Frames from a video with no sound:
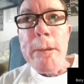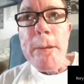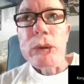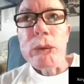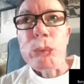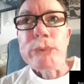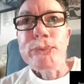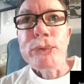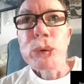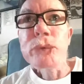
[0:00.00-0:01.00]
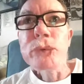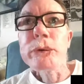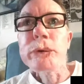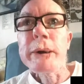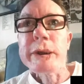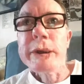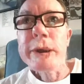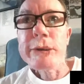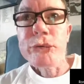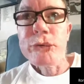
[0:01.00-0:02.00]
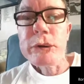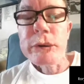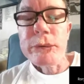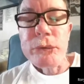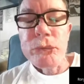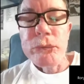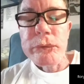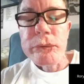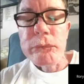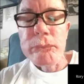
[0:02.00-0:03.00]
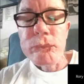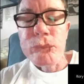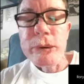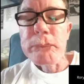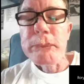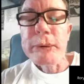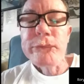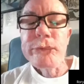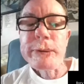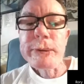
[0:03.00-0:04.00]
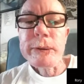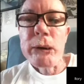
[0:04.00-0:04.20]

refuse their medication and their treatments, and